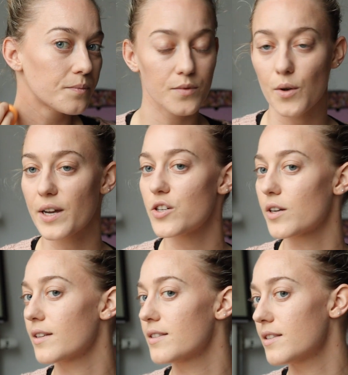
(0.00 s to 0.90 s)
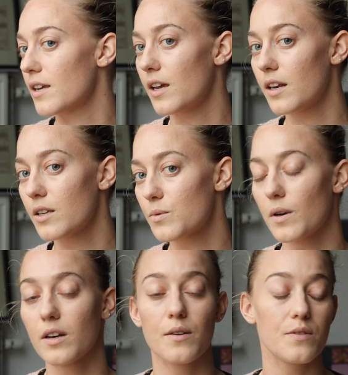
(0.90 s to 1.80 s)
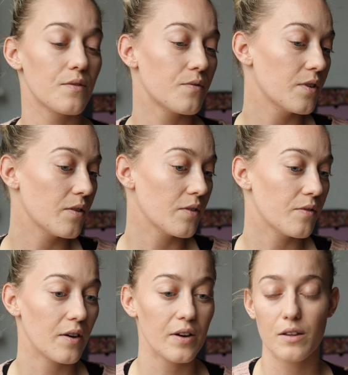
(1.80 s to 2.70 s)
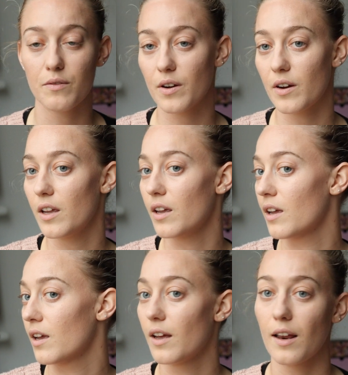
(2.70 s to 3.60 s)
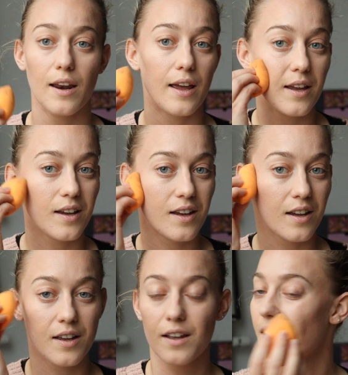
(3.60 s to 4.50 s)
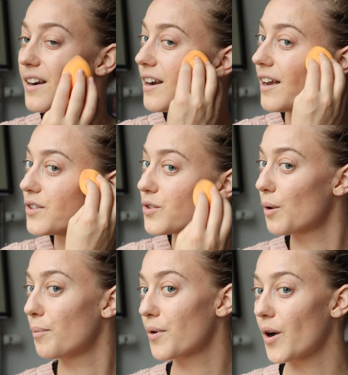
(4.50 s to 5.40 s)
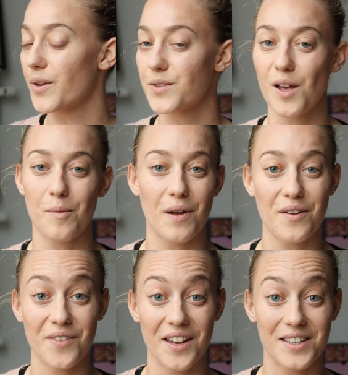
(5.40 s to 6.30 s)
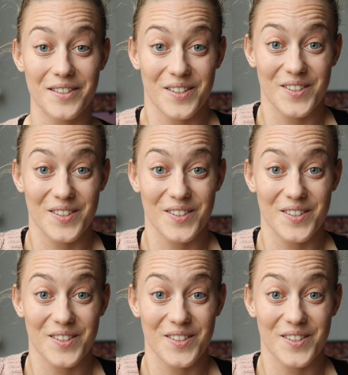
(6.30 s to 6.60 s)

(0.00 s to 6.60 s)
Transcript: So as you can see, this one gives a very like natural bronze on my face.